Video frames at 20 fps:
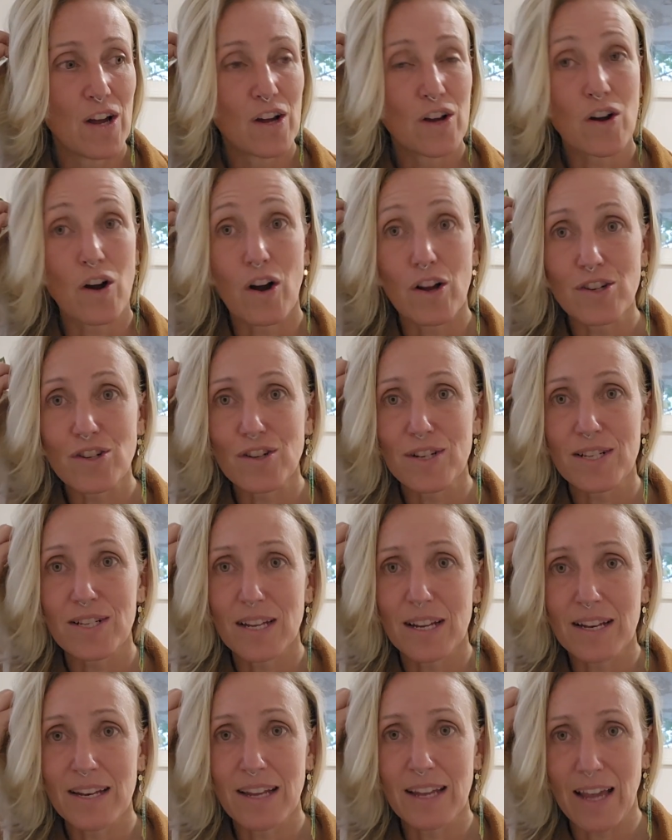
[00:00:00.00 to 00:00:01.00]
conscious
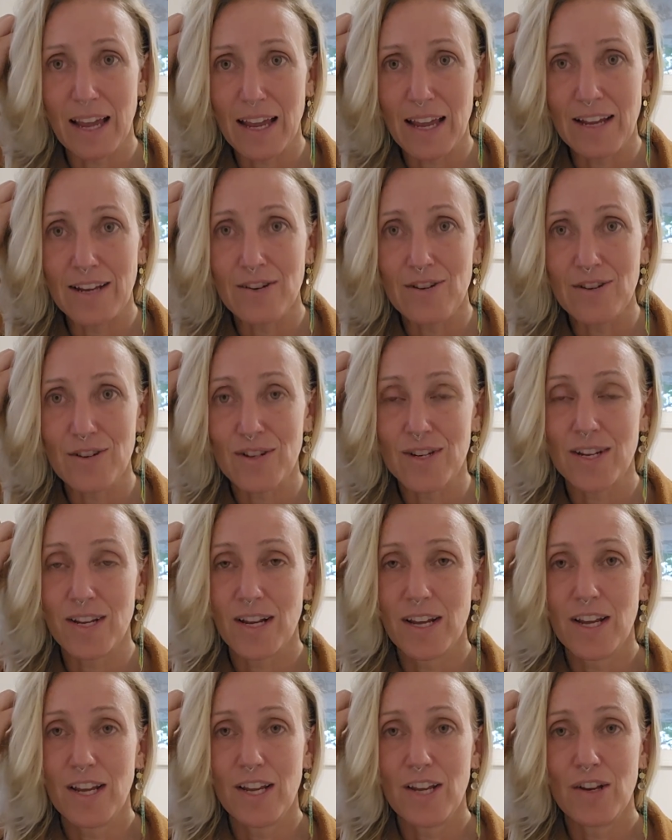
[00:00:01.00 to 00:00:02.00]
engaged
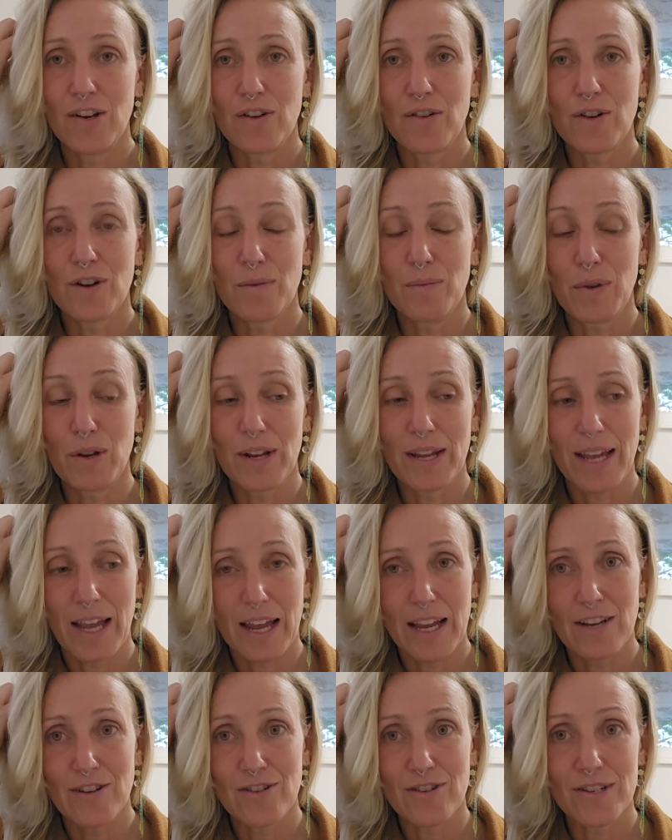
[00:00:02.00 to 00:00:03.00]

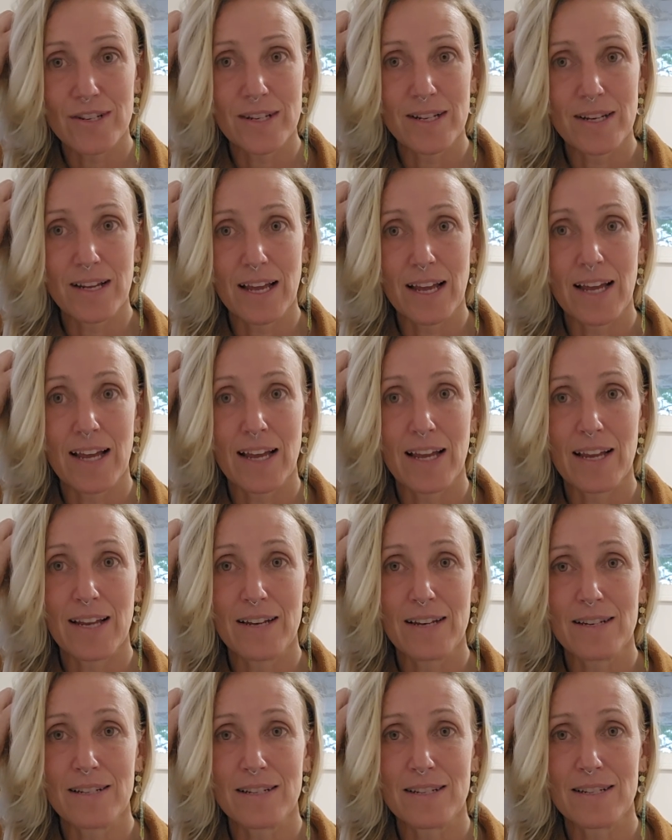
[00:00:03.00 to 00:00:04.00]
communication,
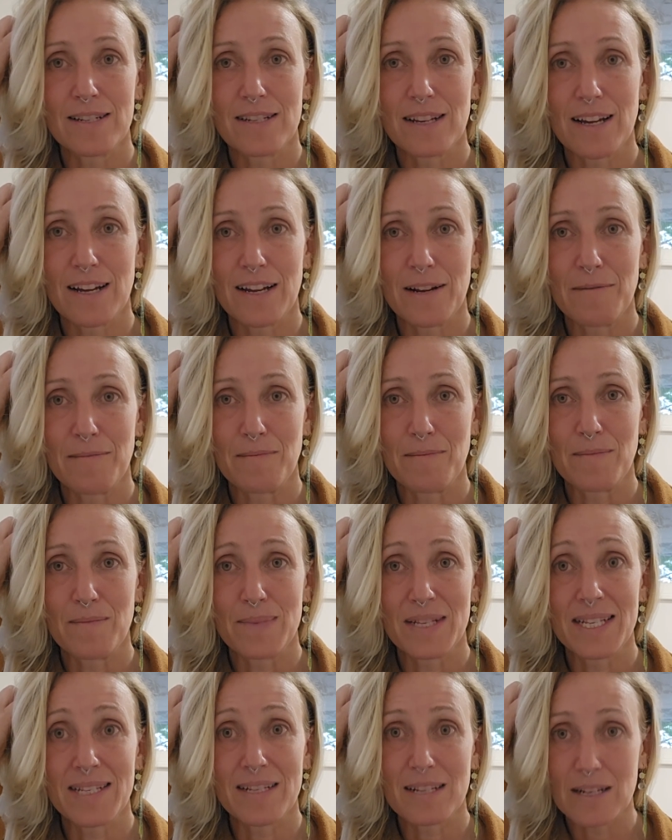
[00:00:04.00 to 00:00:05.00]

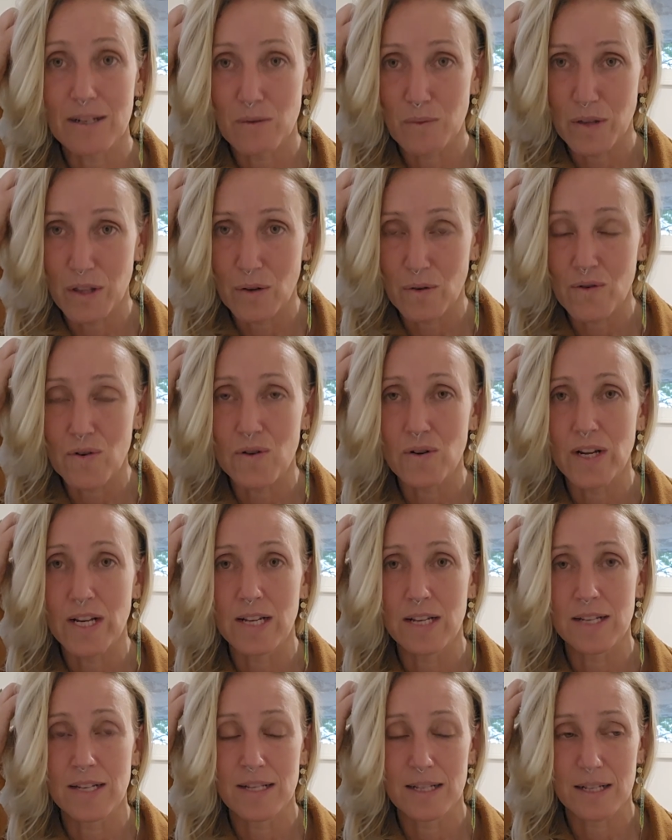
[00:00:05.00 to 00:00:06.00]
and sit with your
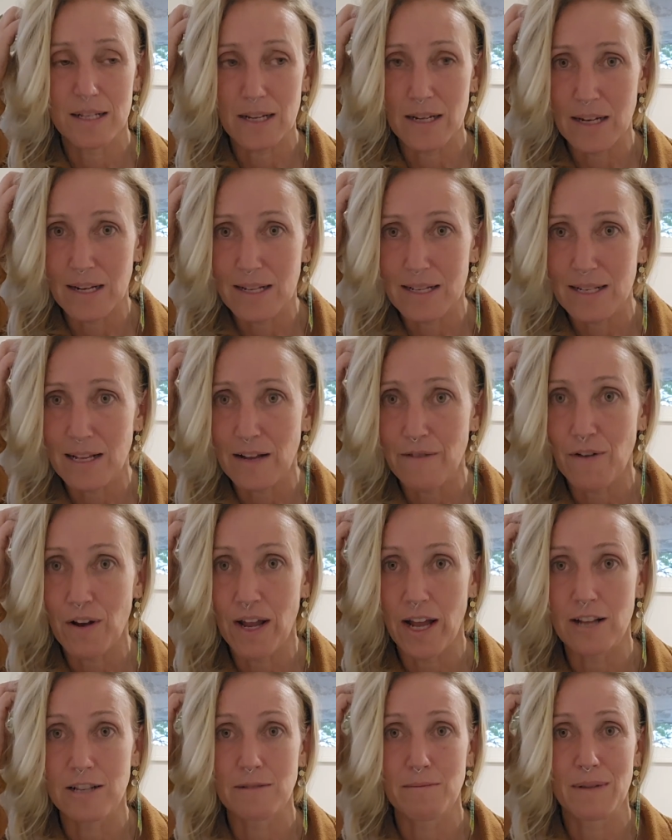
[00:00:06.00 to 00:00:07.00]
triggers, sit in
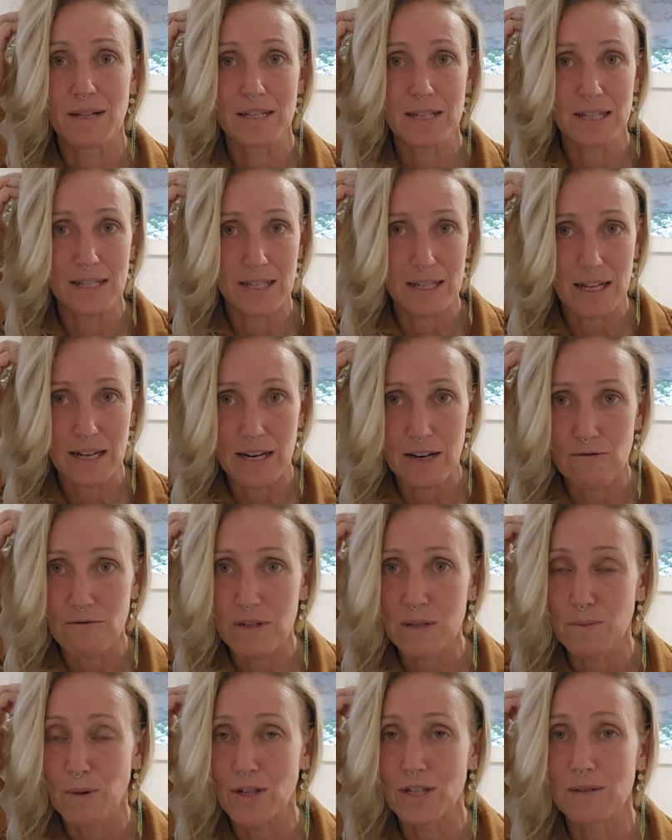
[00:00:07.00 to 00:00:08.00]
self-accountability, sit in
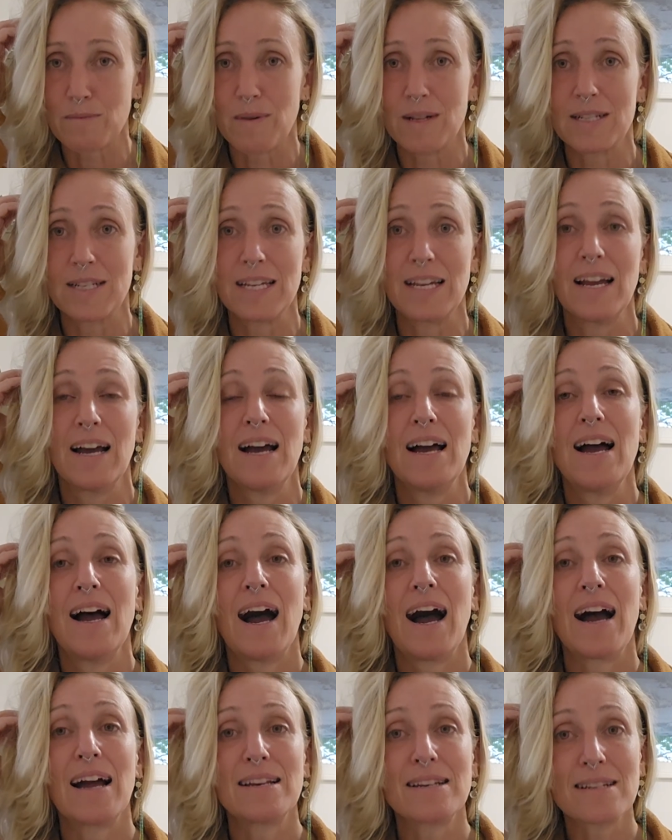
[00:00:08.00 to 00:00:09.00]
responsibility,
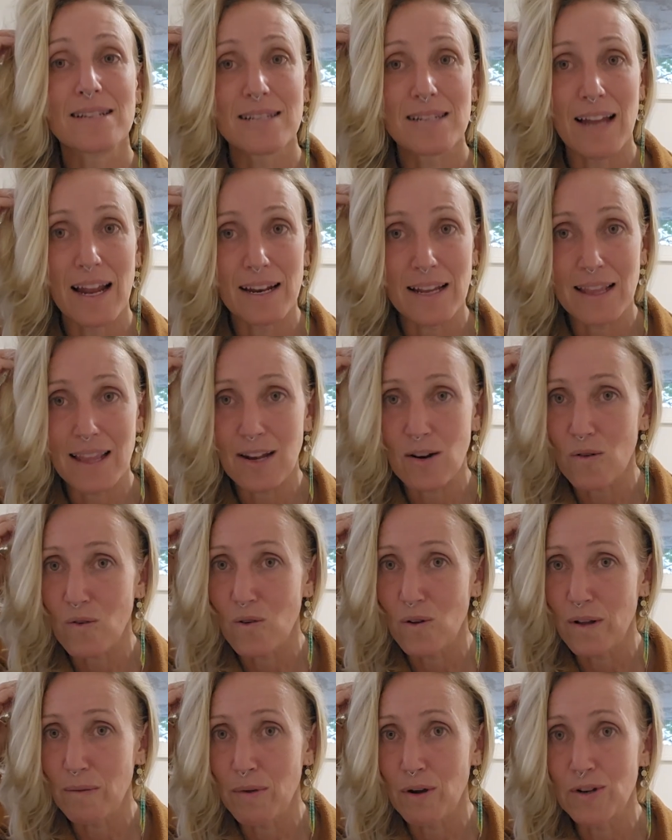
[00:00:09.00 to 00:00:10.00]
understanding that
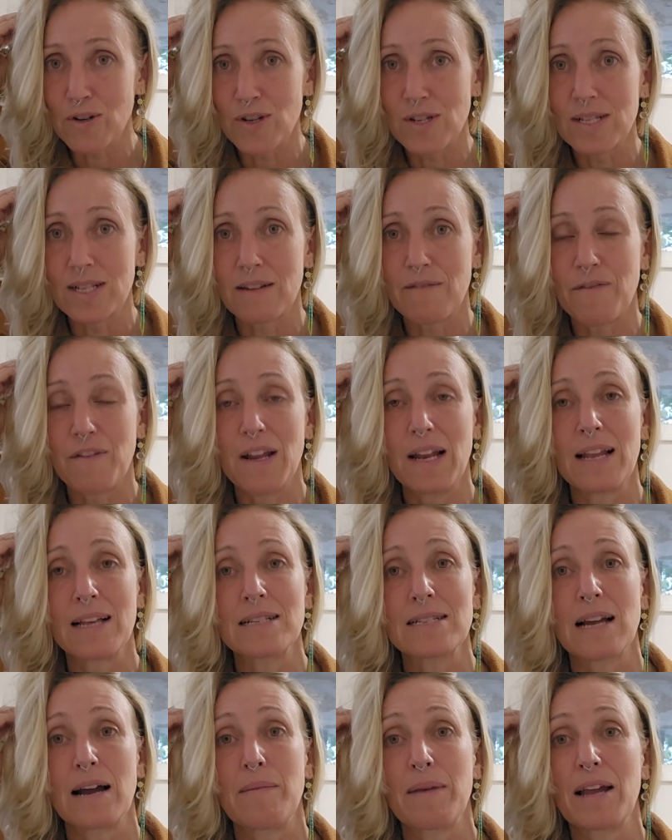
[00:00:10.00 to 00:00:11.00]
all emotions and
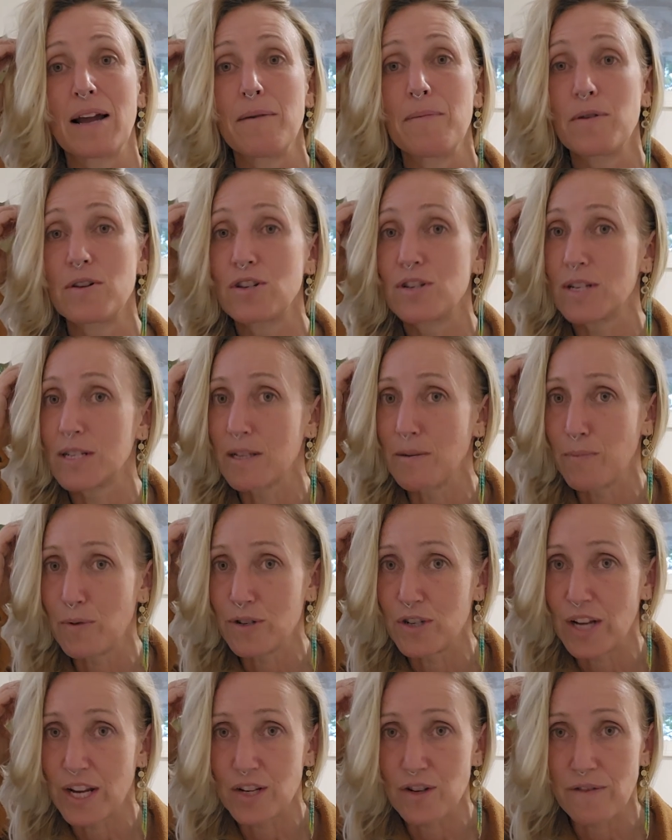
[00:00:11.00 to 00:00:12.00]
feelings coming up are just a
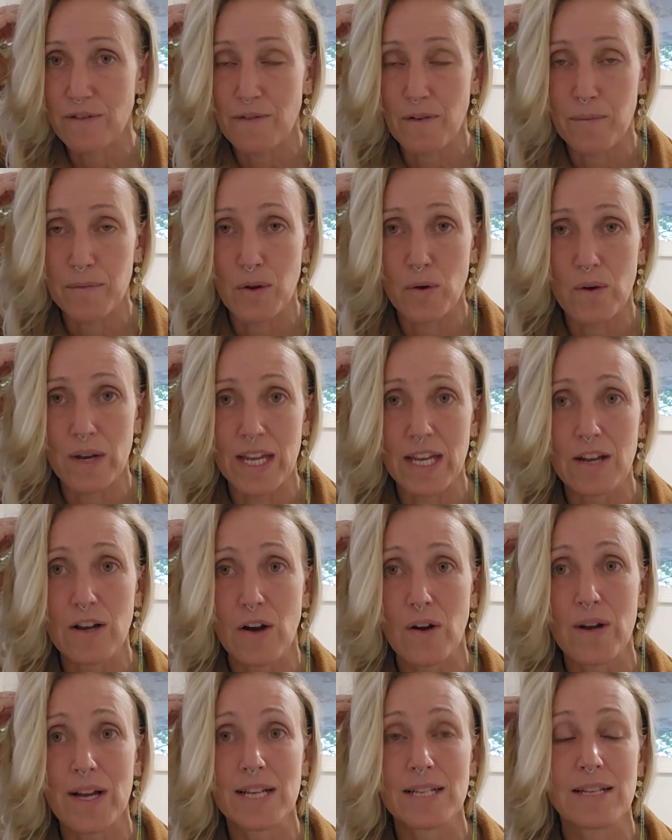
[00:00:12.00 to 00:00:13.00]
projection from your
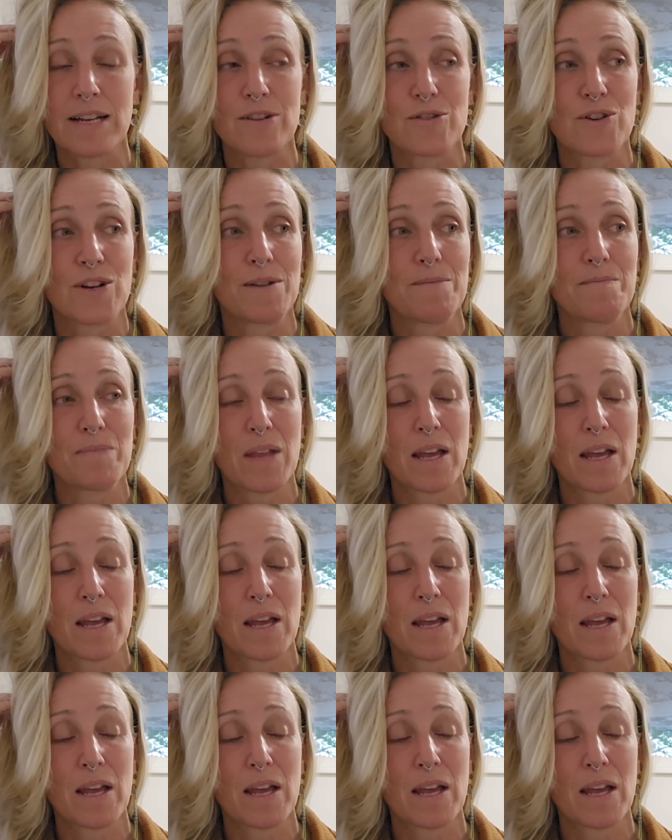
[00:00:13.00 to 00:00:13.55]
ego, etc.